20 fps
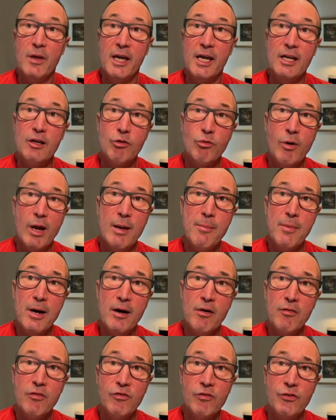In
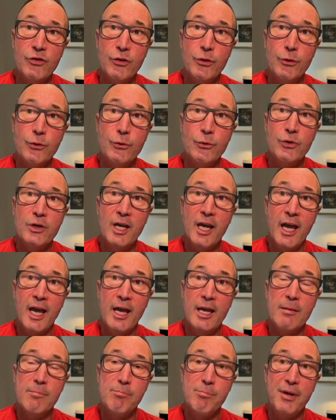Greymouth, you
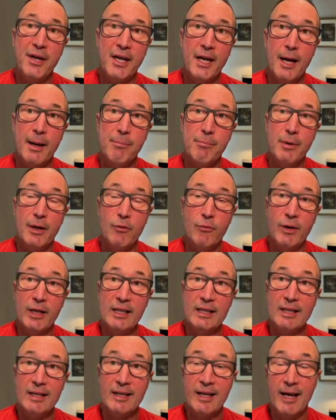can pick up a
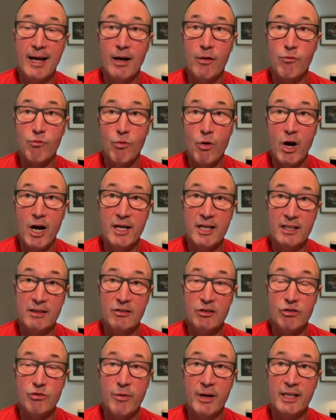rental car right at
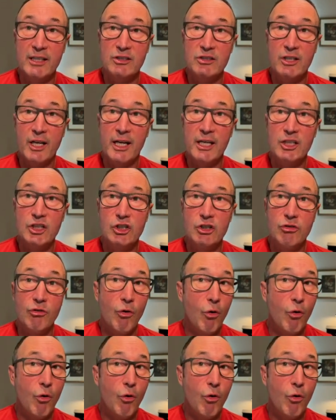the train station,